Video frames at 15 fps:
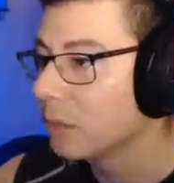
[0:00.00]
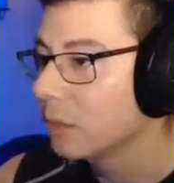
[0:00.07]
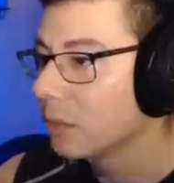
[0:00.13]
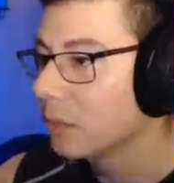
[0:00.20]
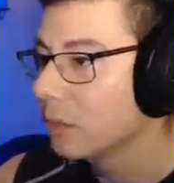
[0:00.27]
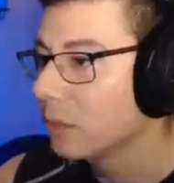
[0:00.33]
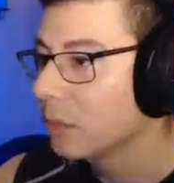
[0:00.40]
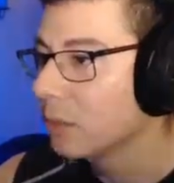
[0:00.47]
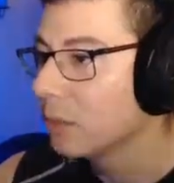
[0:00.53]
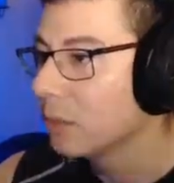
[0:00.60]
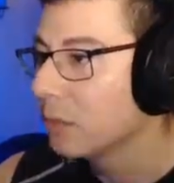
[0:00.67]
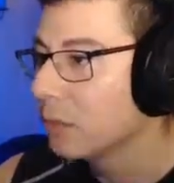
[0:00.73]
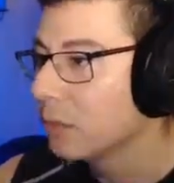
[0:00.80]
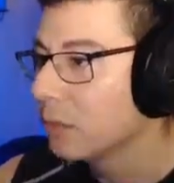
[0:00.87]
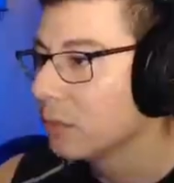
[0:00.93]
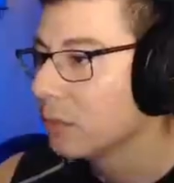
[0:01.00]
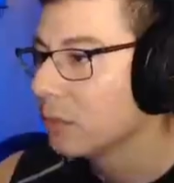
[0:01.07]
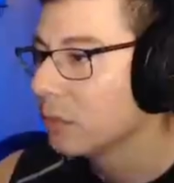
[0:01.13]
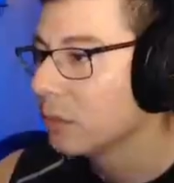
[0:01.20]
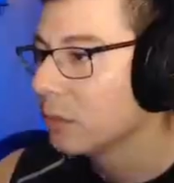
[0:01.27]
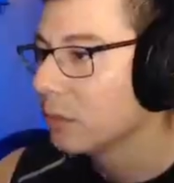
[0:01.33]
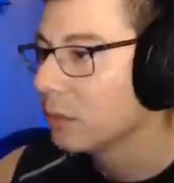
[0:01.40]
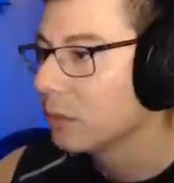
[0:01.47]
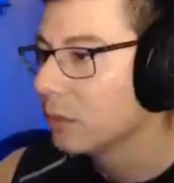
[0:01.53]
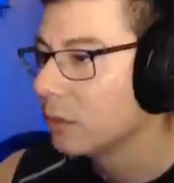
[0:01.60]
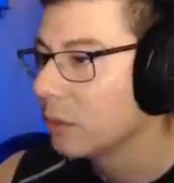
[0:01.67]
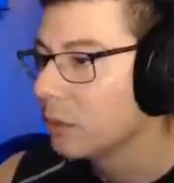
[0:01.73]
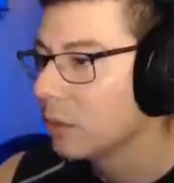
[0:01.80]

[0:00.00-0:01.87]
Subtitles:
(no one is talking)